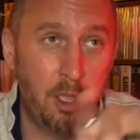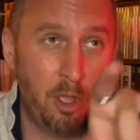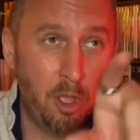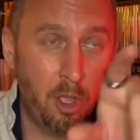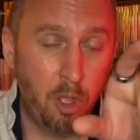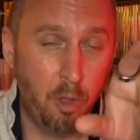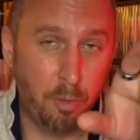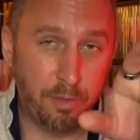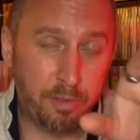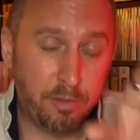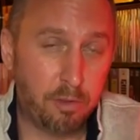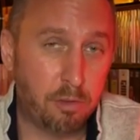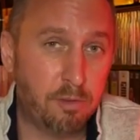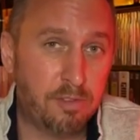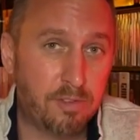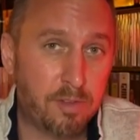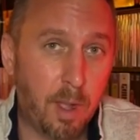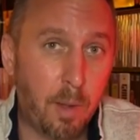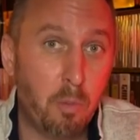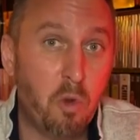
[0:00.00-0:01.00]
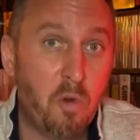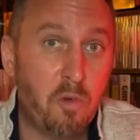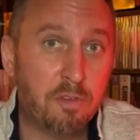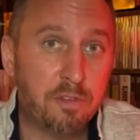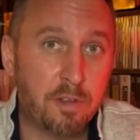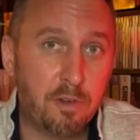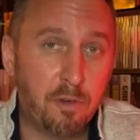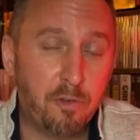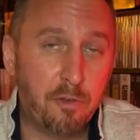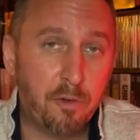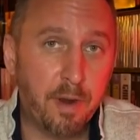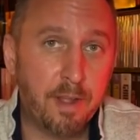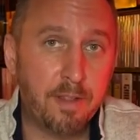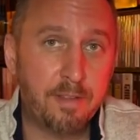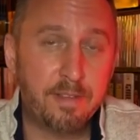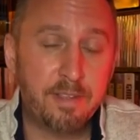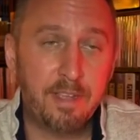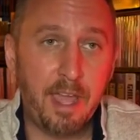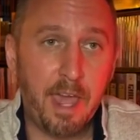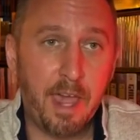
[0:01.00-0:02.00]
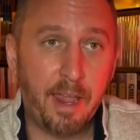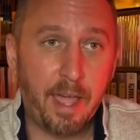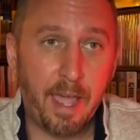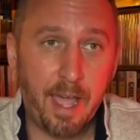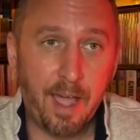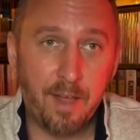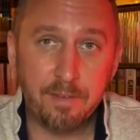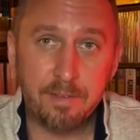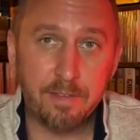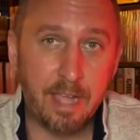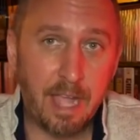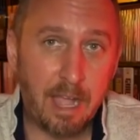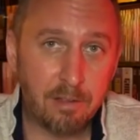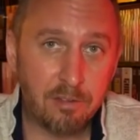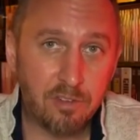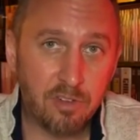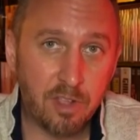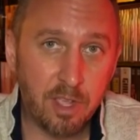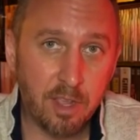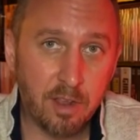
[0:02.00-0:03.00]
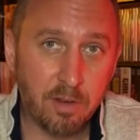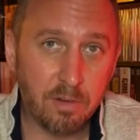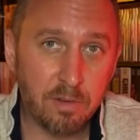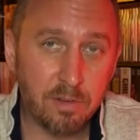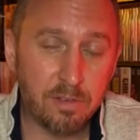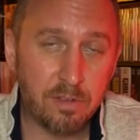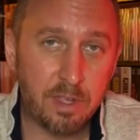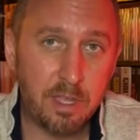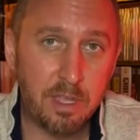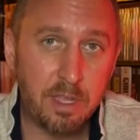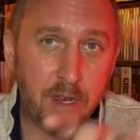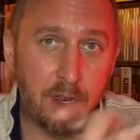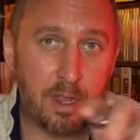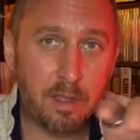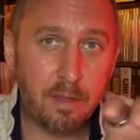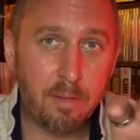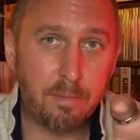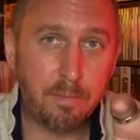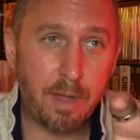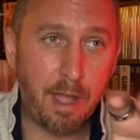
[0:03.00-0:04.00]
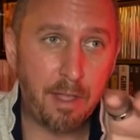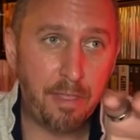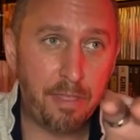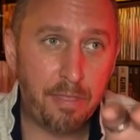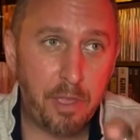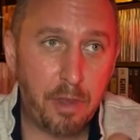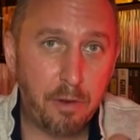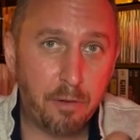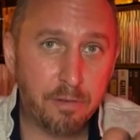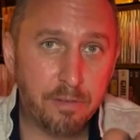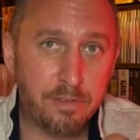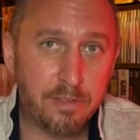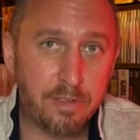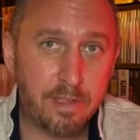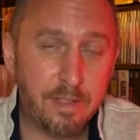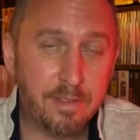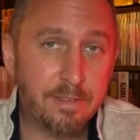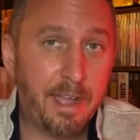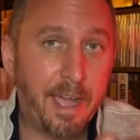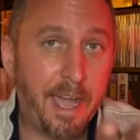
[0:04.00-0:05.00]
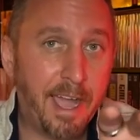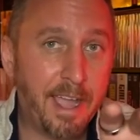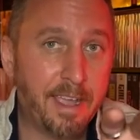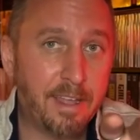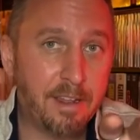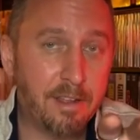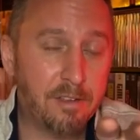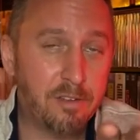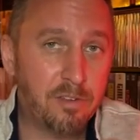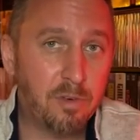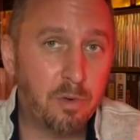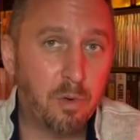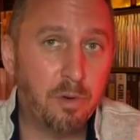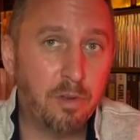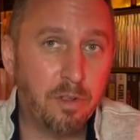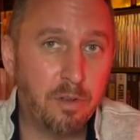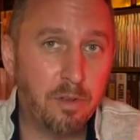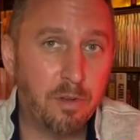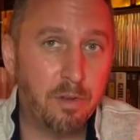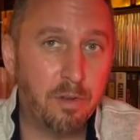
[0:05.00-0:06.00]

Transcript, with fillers: with two subwoofers in the front and I have sound shakers in my theater seats, I can assure you